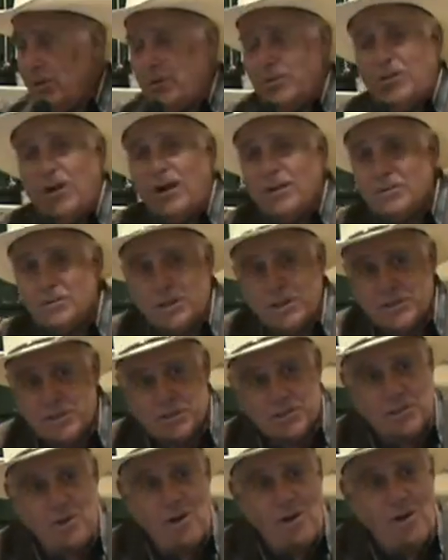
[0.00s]
If God says
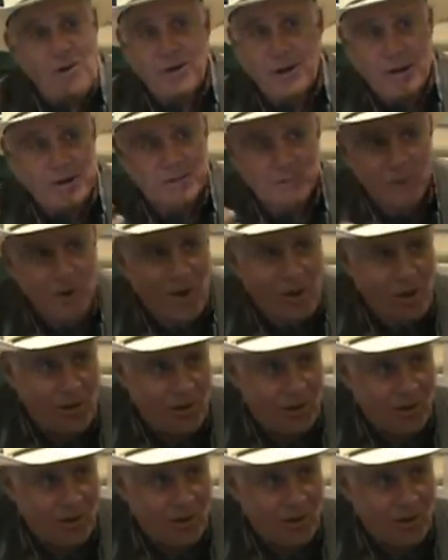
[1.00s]
it's wrong, it's wrong.